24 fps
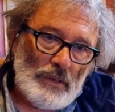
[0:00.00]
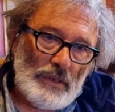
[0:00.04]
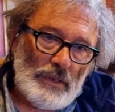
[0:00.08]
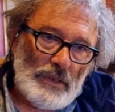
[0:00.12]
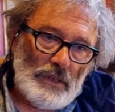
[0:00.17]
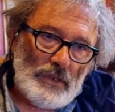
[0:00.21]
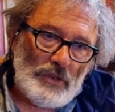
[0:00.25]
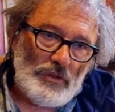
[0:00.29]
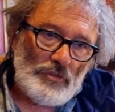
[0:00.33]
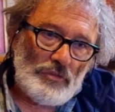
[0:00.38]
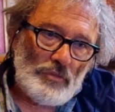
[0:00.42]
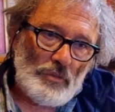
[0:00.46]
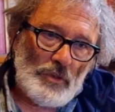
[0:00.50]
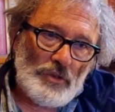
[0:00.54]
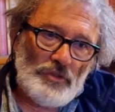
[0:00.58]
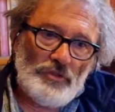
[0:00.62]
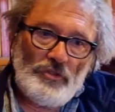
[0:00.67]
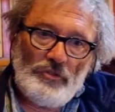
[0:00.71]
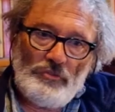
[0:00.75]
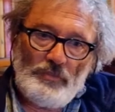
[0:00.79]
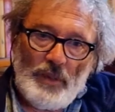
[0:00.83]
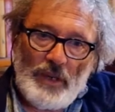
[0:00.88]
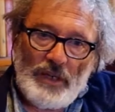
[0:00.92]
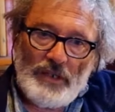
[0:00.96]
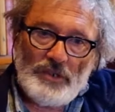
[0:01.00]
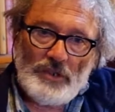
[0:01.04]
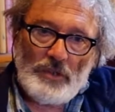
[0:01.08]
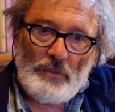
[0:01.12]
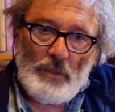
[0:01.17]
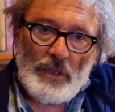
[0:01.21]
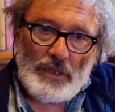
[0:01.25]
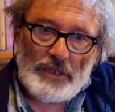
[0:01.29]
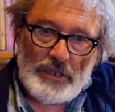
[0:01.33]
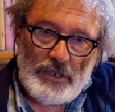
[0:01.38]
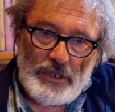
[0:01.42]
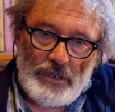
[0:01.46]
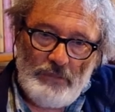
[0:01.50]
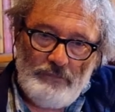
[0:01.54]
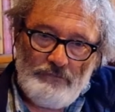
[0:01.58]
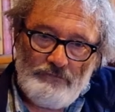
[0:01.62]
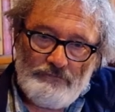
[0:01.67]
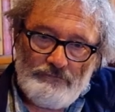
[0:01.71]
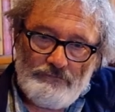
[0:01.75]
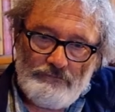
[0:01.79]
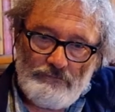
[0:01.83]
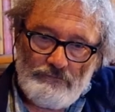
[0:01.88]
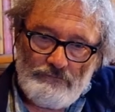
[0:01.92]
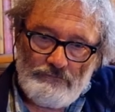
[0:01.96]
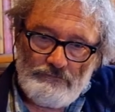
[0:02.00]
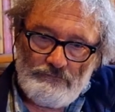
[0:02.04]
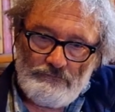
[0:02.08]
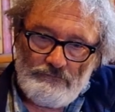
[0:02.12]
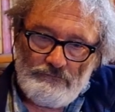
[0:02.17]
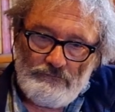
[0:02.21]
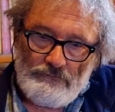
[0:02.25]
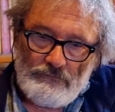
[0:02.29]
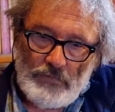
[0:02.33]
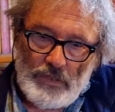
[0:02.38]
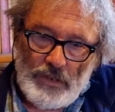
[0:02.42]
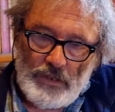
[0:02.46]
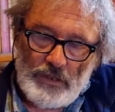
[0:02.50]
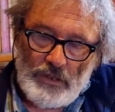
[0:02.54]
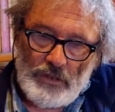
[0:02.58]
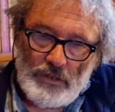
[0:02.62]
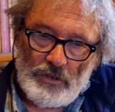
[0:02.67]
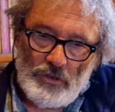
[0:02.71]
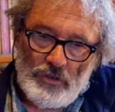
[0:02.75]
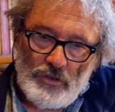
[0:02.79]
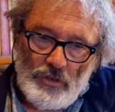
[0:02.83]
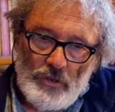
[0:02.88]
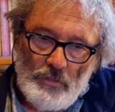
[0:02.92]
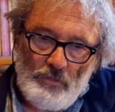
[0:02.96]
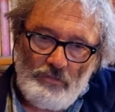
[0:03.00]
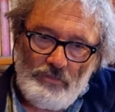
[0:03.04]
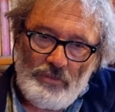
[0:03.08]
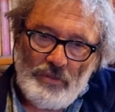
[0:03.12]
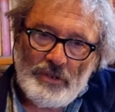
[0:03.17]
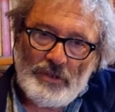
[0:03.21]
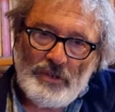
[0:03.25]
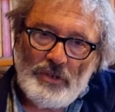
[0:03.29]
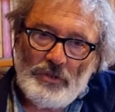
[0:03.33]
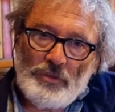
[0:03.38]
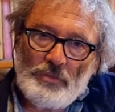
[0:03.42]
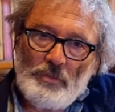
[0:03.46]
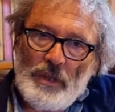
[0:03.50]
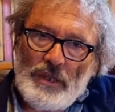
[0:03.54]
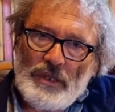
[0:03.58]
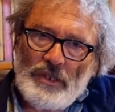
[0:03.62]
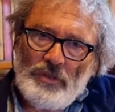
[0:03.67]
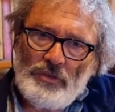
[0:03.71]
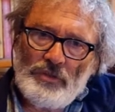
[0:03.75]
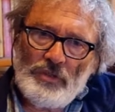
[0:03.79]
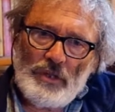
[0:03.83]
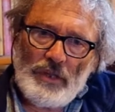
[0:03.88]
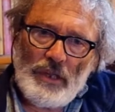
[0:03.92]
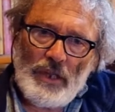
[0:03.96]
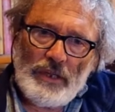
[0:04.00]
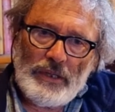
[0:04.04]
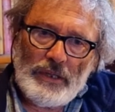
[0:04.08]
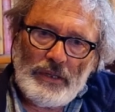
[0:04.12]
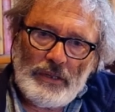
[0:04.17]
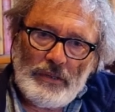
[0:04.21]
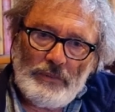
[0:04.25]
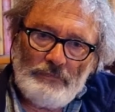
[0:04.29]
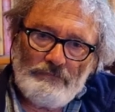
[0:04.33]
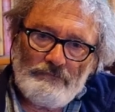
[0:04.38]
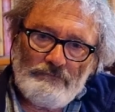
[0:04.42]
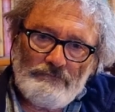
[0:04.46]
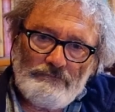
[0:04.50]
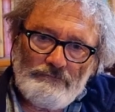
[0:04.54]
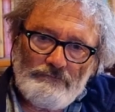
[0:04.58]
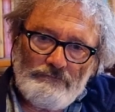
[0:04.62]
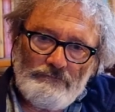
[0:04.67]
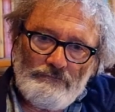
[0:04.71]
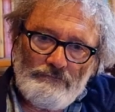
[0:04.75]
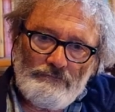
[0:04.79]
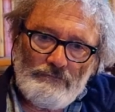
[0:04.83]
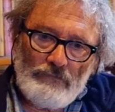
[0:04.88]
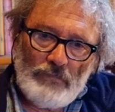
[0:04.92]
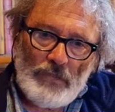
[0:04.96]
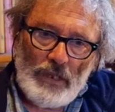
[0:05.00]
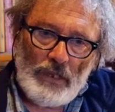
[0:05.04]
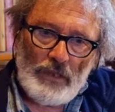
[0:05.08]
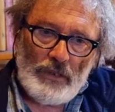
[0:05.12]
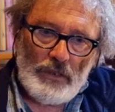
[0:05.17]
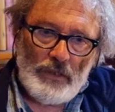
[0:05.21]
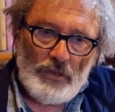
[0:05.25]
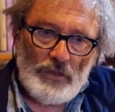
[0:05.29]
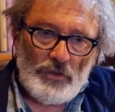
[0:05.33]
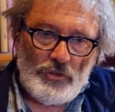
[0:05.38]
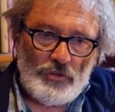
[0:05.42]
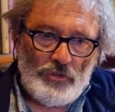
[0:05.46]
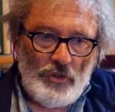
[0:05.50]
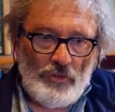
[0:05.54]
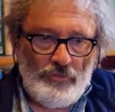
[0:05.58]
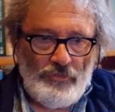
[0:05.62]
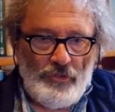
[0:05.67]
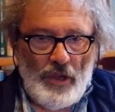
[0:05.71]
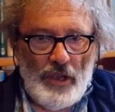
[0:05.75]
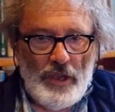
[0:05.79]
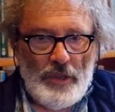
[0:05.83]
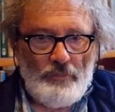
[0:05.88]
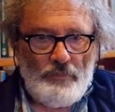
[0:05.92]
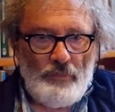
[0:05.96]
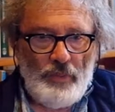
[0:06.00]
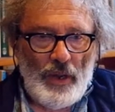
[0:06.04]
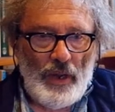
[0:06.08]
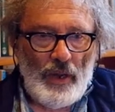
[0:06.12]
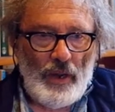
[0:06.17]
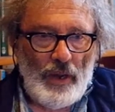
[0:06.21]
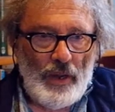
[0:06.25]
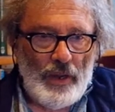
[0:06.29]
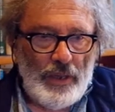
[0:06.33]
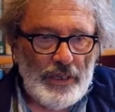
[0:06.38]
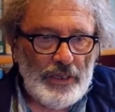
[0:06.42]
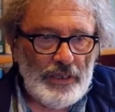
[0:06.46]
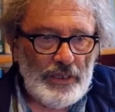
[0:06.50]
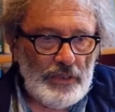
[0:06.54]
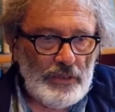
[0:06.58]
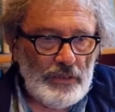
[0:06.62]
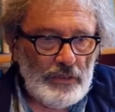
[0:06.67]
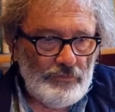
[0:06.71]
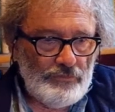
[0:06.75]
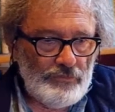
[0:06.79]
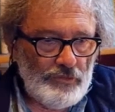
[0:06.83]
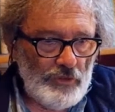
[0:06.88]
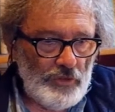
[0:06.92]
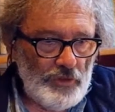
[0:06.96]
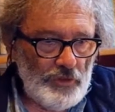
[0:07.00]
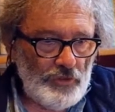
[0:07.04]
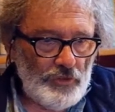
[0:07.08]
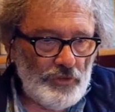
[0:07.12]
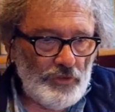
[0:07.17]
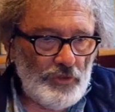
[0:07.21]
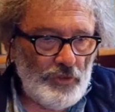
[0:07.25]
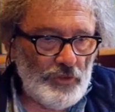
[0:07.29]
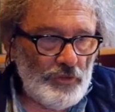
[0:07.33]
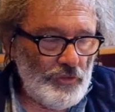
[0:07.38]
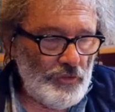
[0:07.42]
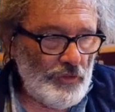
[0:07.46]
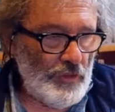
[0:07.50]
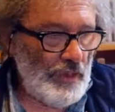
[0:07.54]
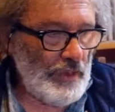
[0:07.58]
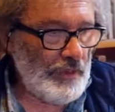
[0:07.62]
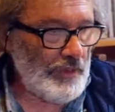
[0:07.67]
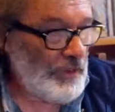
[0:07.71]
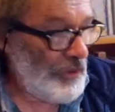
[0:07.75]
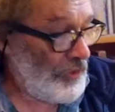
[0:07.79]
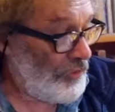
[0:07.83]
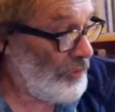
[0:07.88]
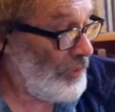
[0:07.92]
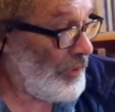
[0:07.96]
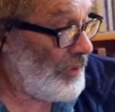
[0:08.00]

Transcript: is once you've paid your money, you can print as many as you like. So if I buy, for instance, like this